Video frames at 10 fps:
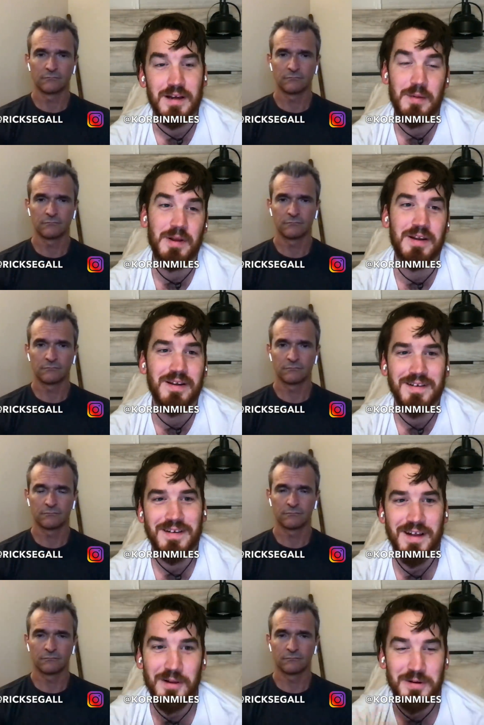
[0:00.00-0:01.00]
Speaker 1: I mean,
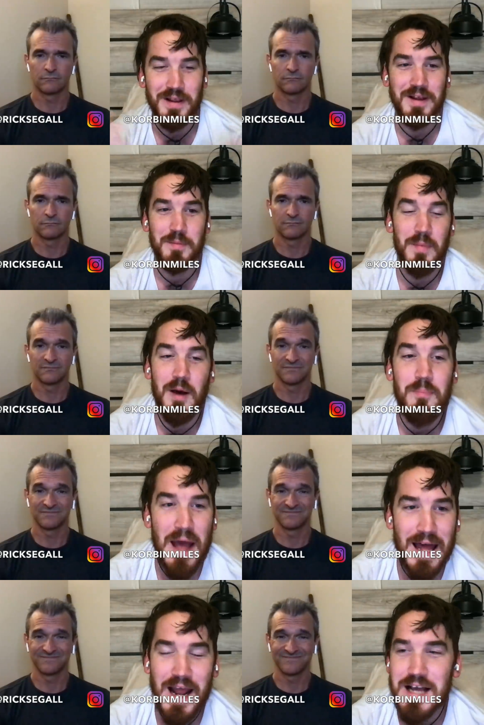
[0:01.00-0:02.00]
it looked like a, a
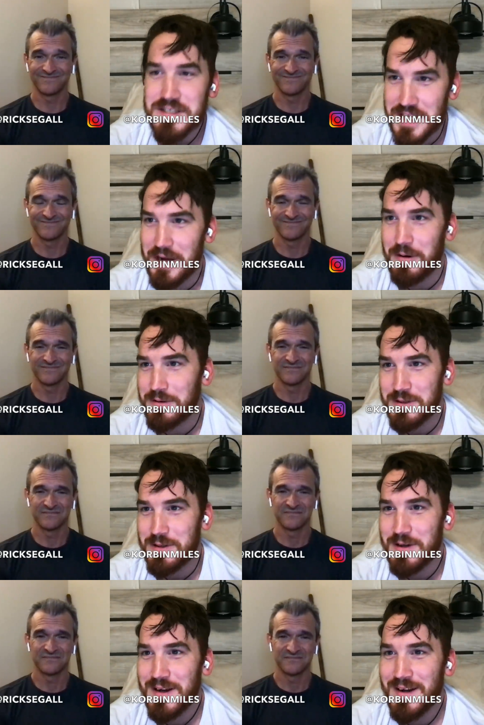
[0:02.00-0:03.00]
badass
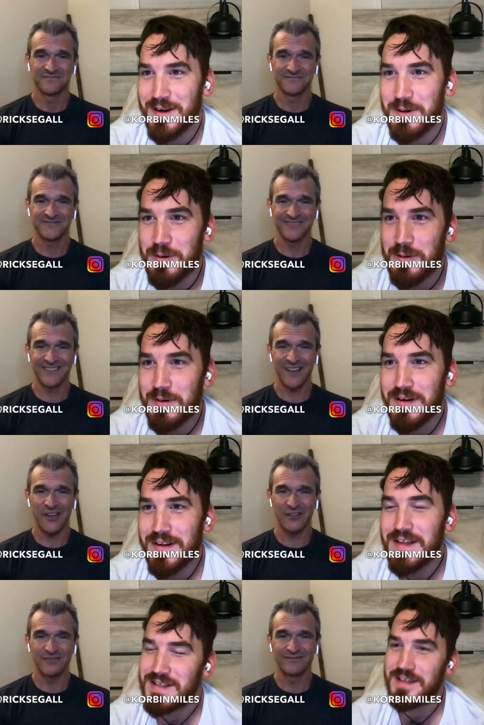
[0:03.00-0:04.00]
character who.
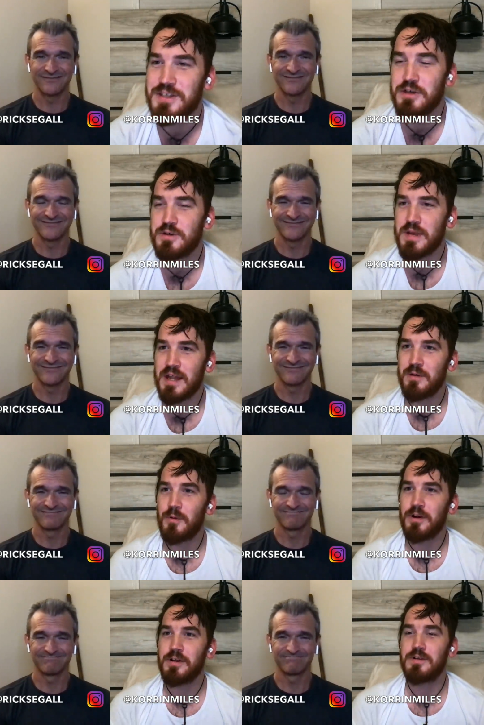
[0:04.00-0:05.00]
Yeah. Is, do you do that in the
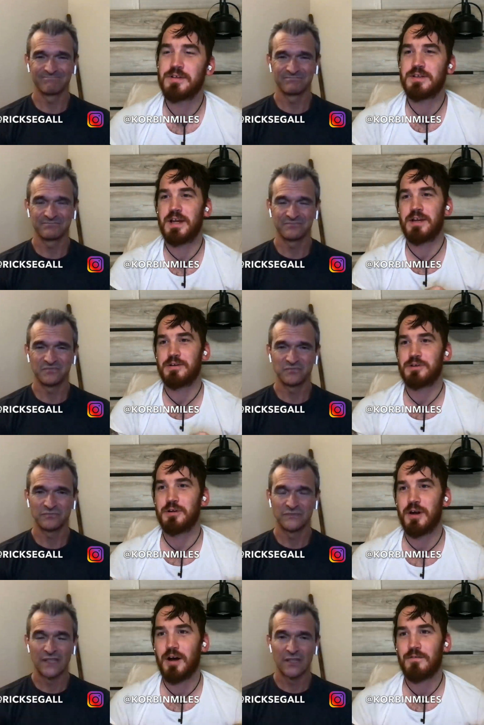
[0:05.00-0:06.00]
morning? You just take your
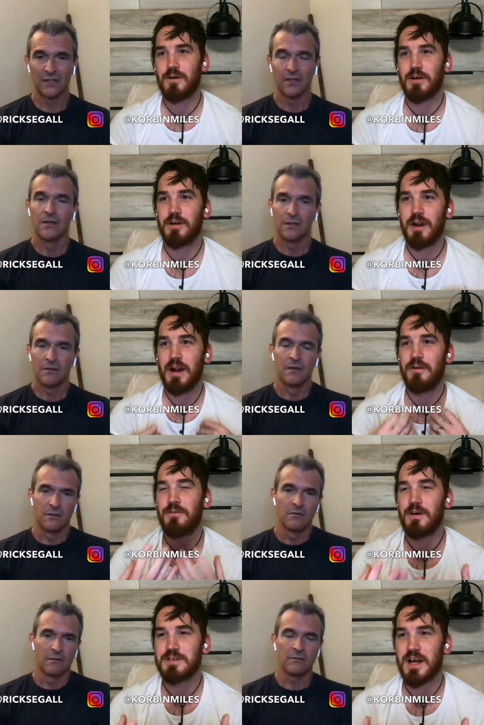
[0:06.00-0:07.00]
shirt off, all your hair
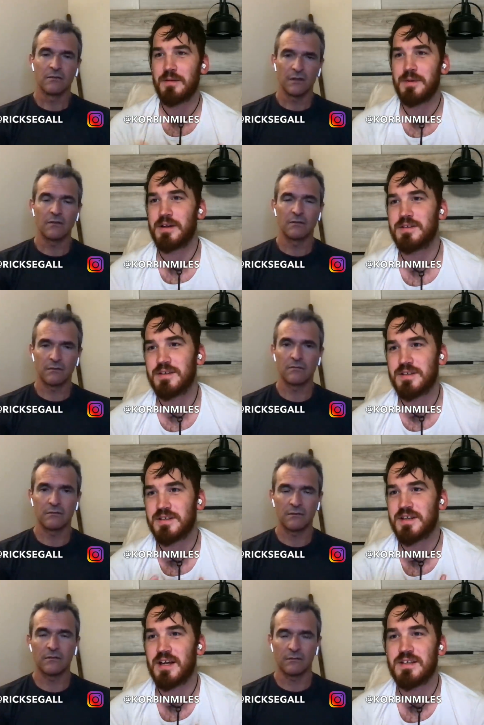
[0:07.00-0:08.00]
falls out because it's
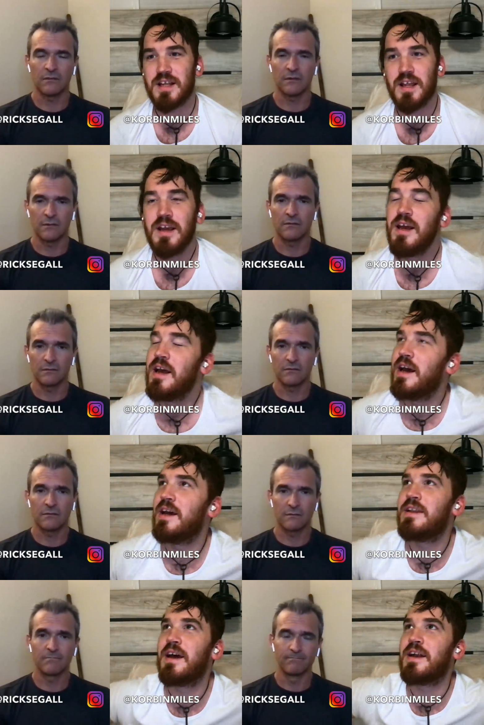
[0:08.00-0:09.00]
disgusting,
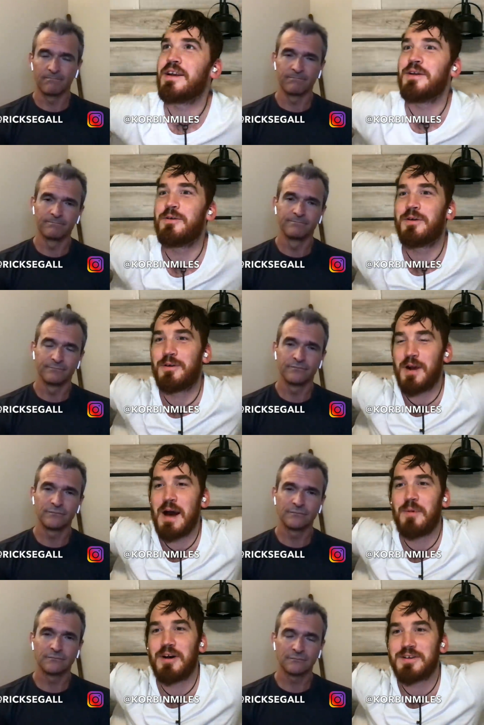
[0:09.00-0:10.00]
and then mm-hmm. you mm.
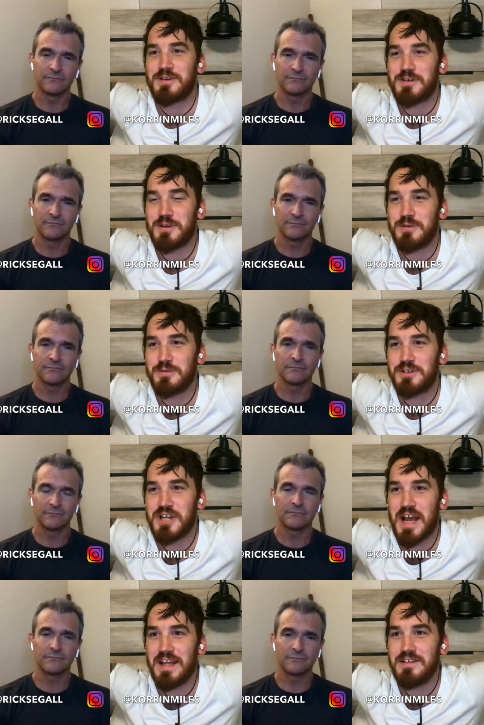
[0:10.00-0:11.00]
grab onto two
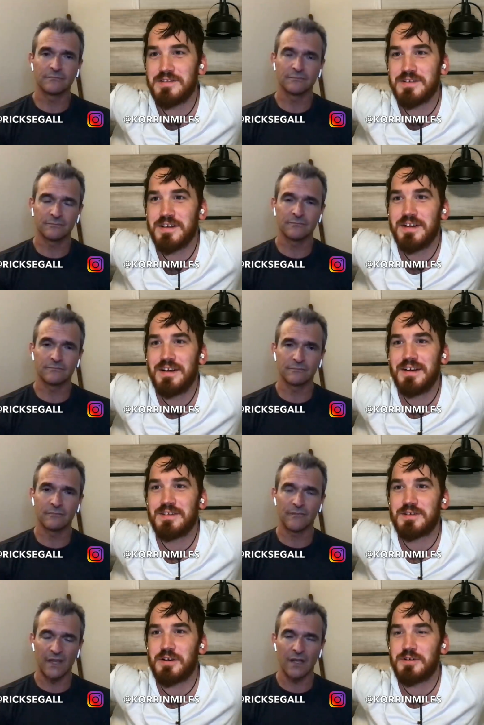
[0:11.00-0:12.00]
chains
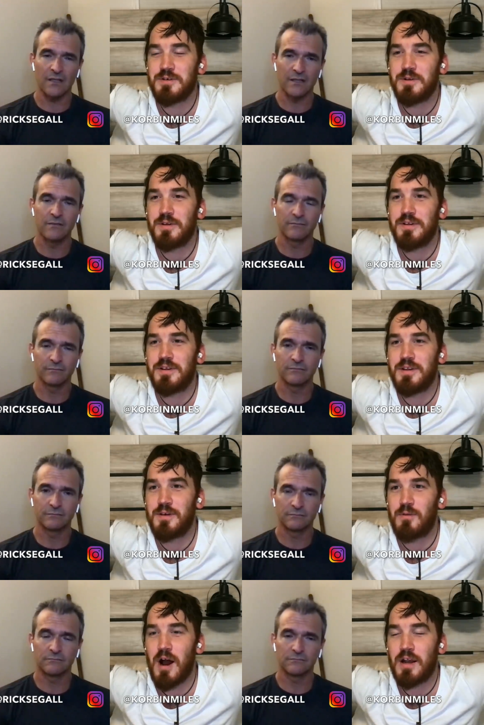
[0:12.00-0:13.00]
and start yes. doing the,
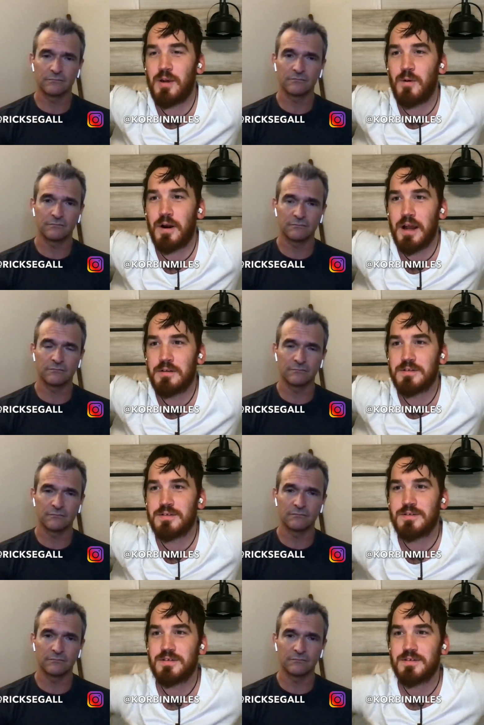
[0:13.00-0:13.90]
the Rocky workouts.